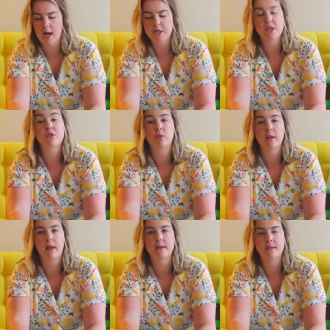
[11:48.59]
I just
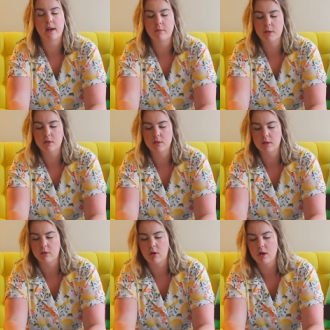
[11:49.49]
realized that I've been using
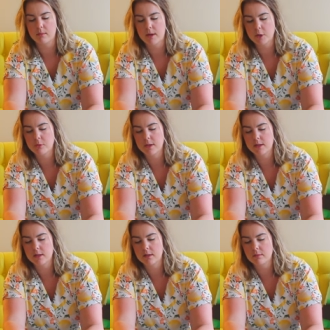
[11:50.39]
the wrong
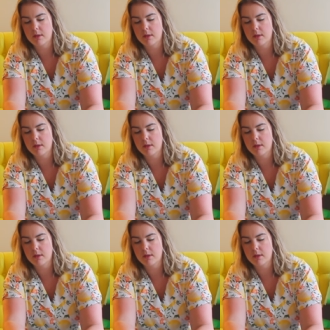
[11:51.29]
measurements.